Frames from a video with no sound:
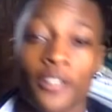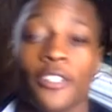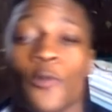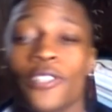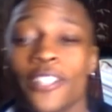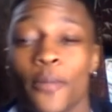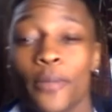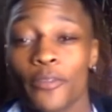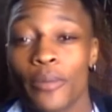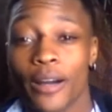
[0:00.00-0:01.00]
Yo, what's up
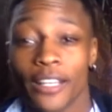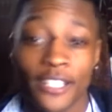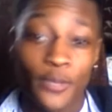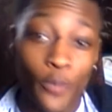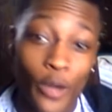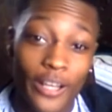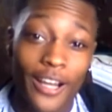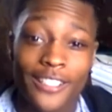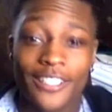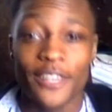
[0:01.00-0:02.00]
everybody? It's your boy
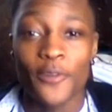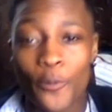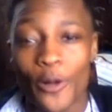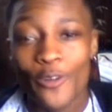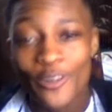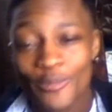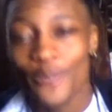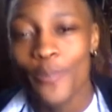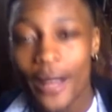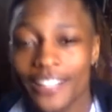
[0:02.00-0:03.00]
ky'cere and welcome
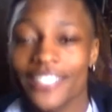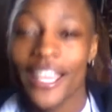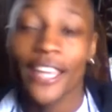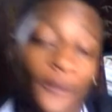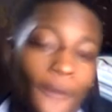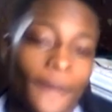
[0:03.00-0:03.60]
to my channel.